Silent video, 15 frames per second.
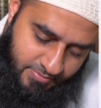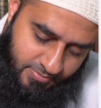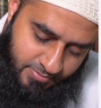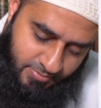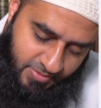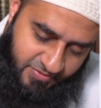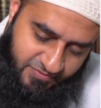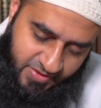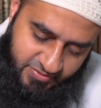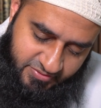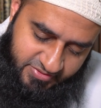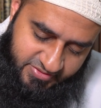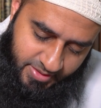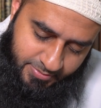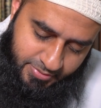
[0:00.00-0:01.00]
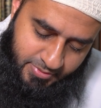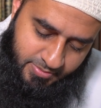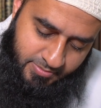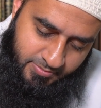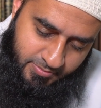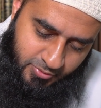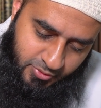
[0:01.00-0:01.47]
My favorite step,
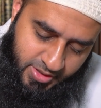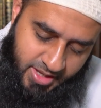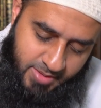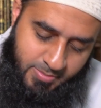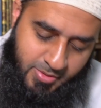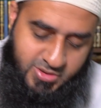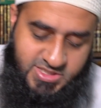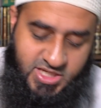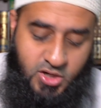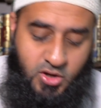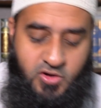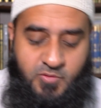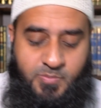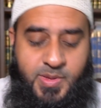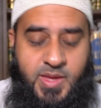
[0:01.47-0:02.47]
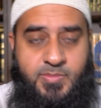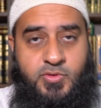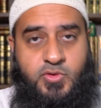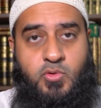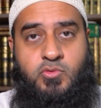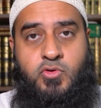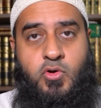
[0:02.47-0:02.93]
okay, because a lot of people
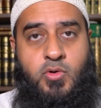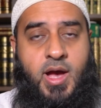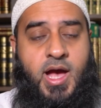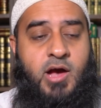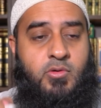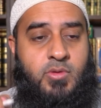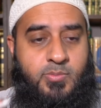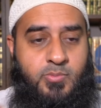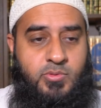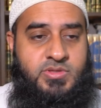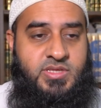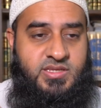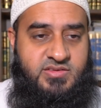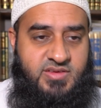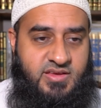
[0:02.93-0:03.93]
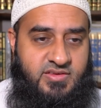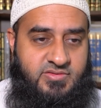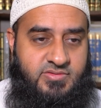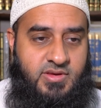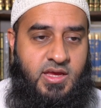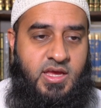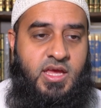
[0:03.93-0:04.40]
don't know how important this
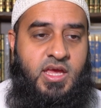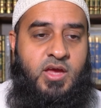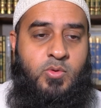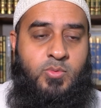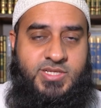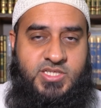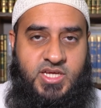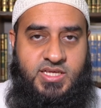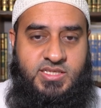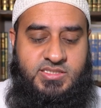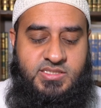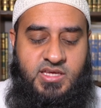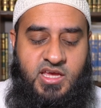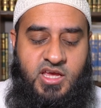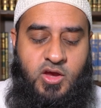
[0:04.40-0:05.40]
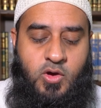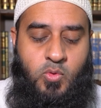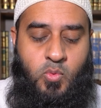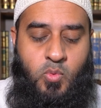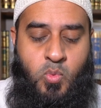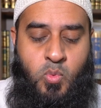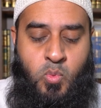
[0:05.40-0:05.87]
is, which is
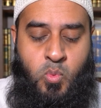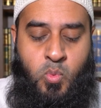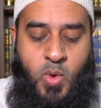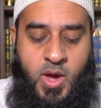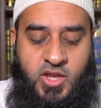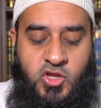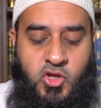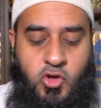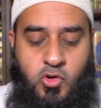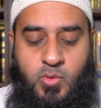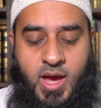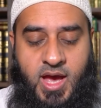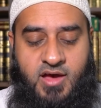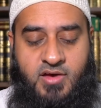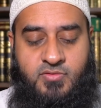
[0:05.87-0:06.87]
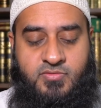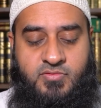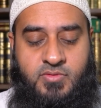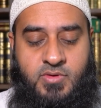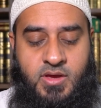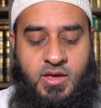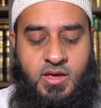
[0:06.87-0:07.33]
when you
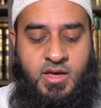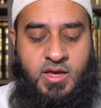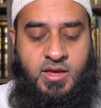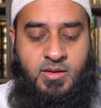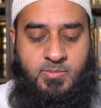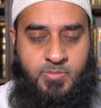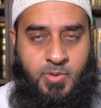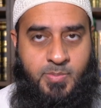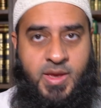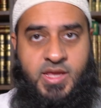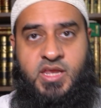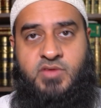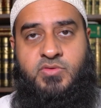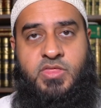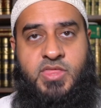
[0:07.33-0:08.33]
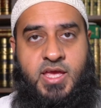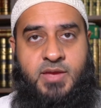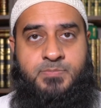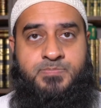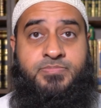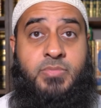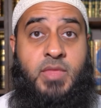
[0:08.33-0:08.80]
have prepared
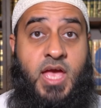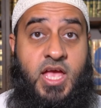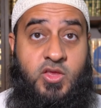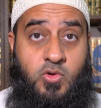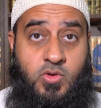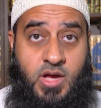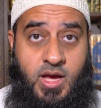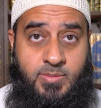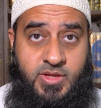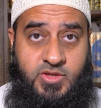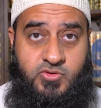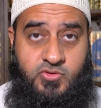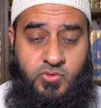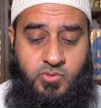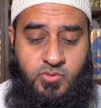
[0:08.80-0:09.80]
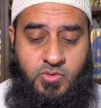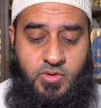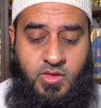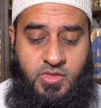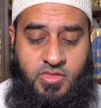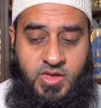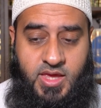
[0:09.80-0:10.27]
everything and you're coming to
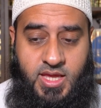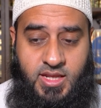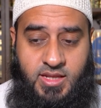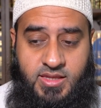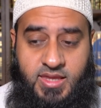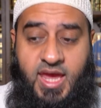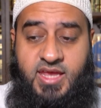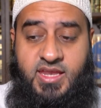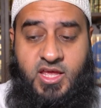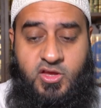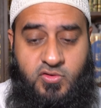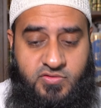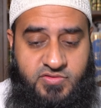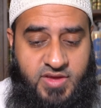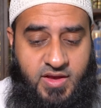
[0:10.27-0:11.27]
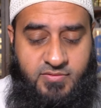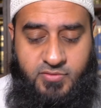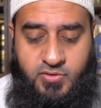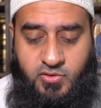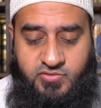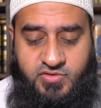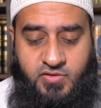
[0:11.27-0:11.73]
the day that you set for
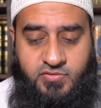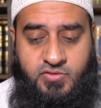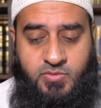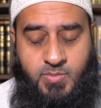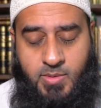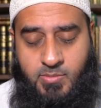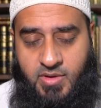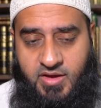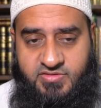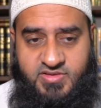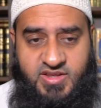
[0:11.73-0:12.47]
yourself to memorize.